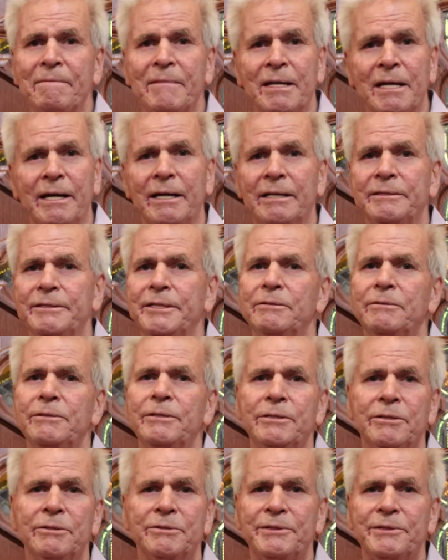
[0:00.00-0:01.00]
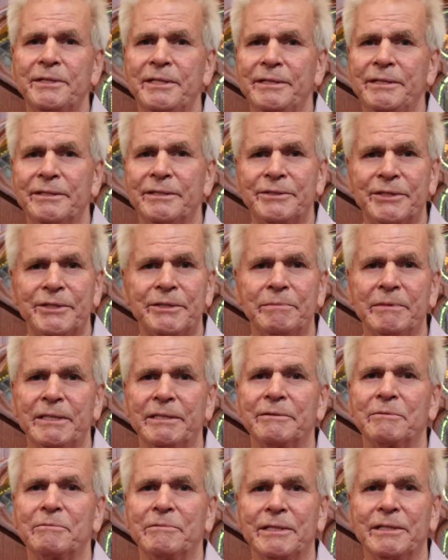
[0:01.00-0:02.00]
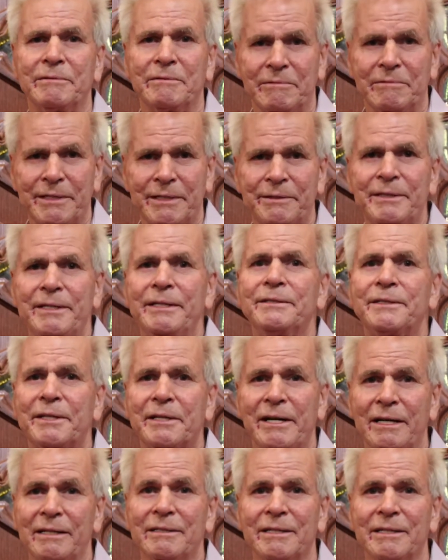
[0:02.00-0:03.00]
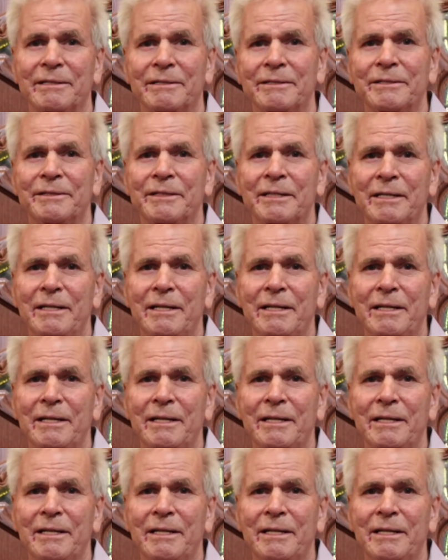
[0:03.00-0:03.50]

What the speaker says: And you use the instrument with these colors